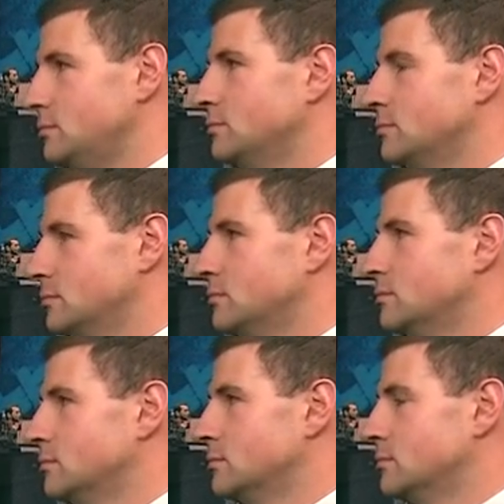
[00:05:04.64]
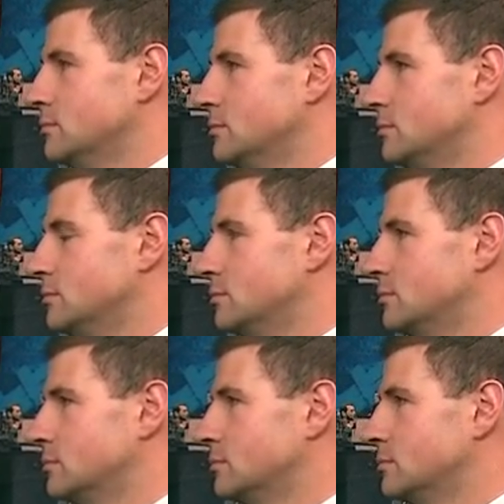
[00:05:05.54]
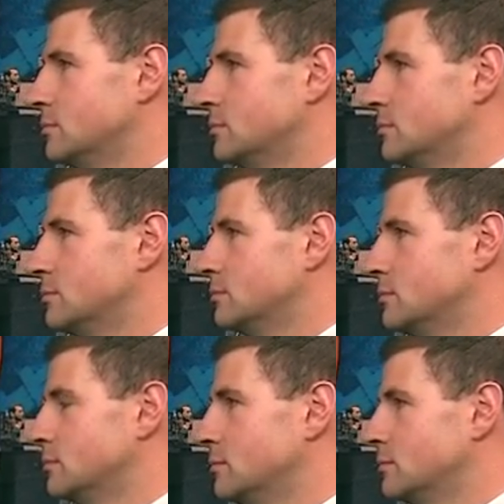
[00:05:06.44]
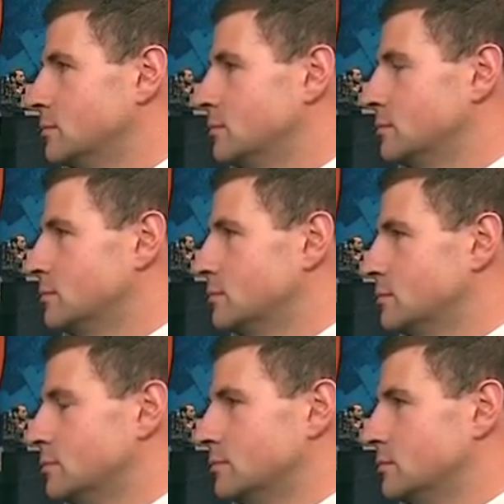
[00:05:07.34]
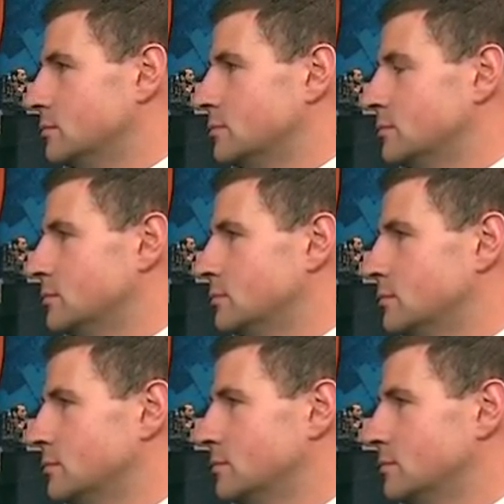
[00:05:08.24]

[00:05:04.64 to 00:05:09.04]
[no speech]